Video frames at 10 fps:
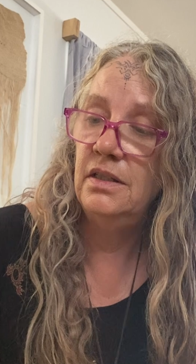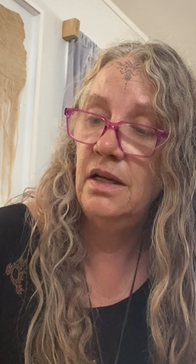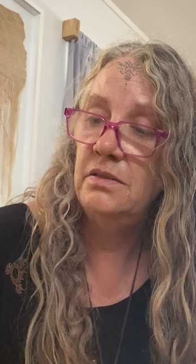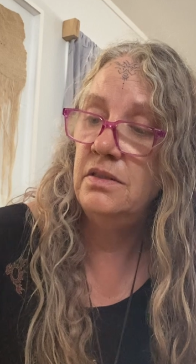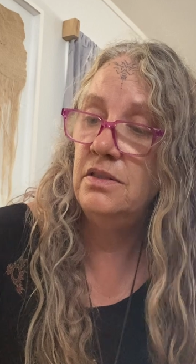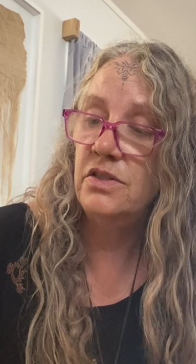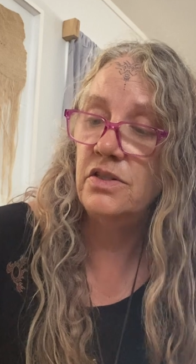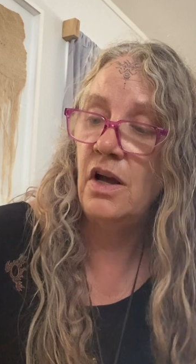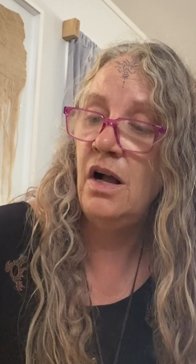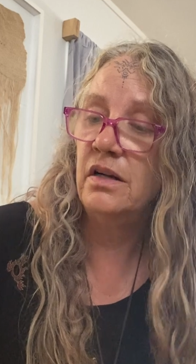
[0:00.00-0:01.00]
I was in
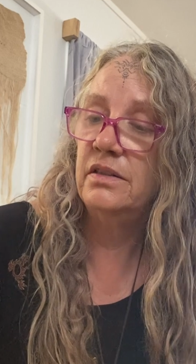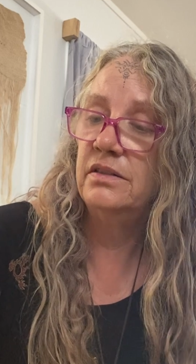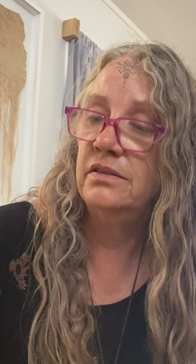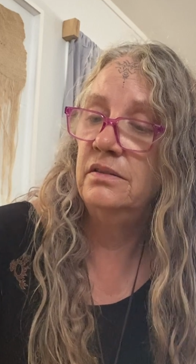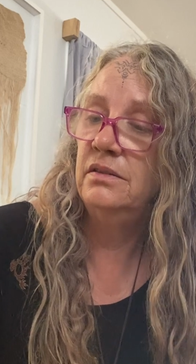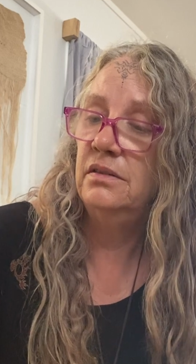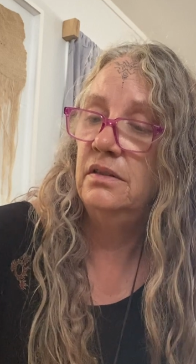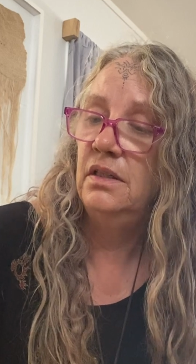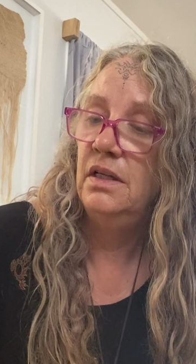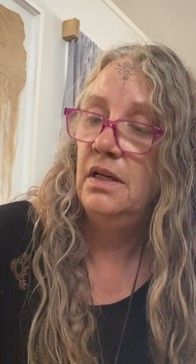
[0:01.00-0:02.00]
shock.
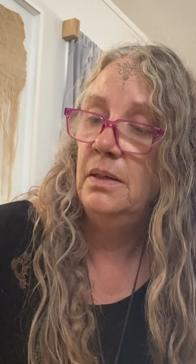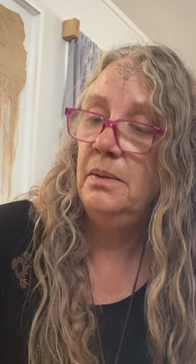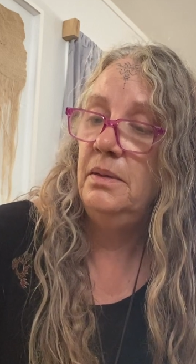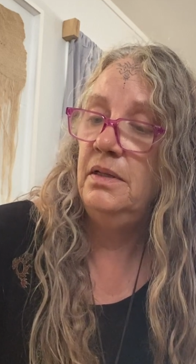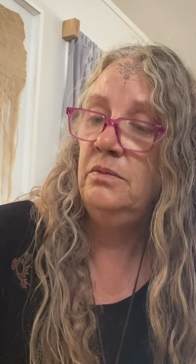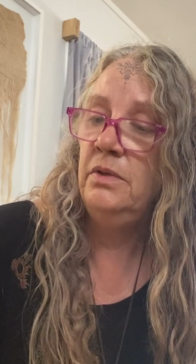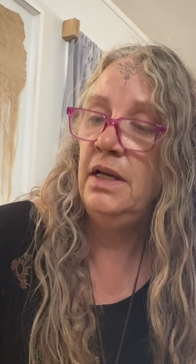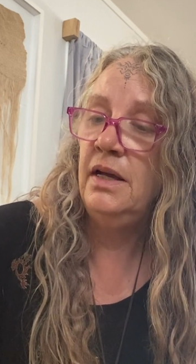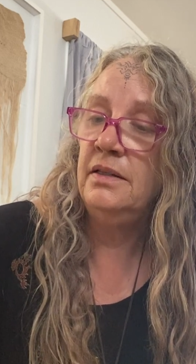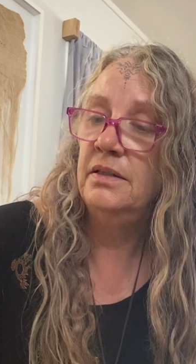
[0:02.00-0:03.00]
I, I didn't
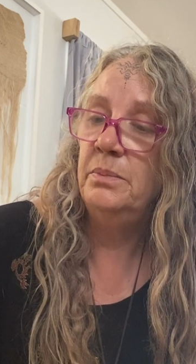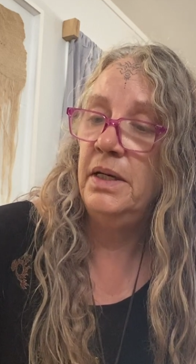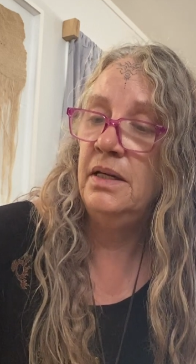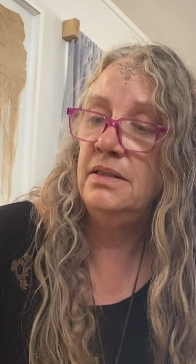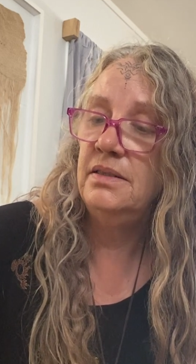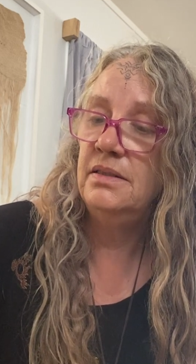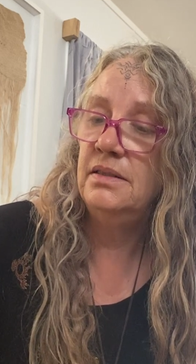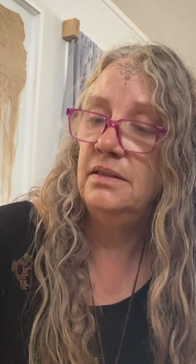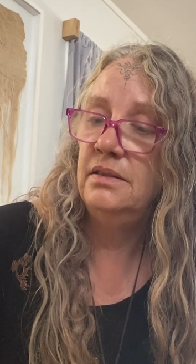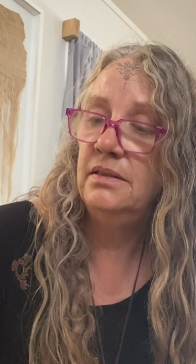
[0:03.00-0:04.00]
react the best
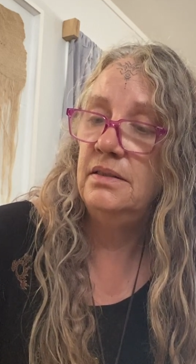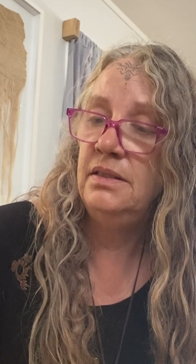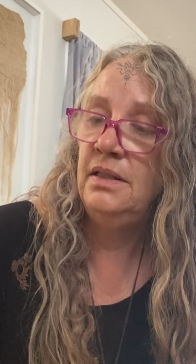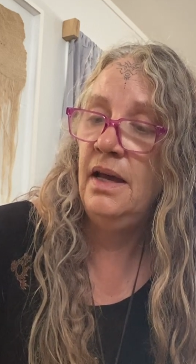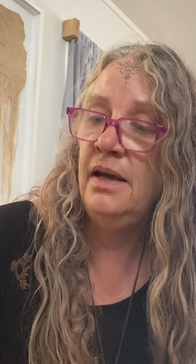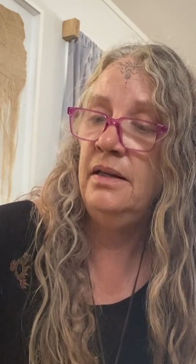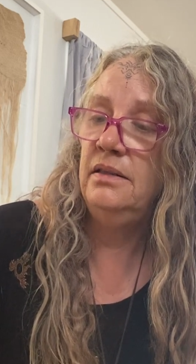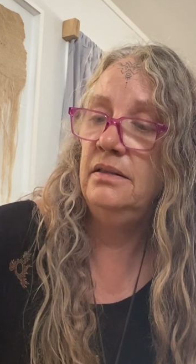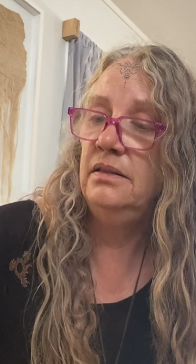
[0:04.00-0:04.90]
to that.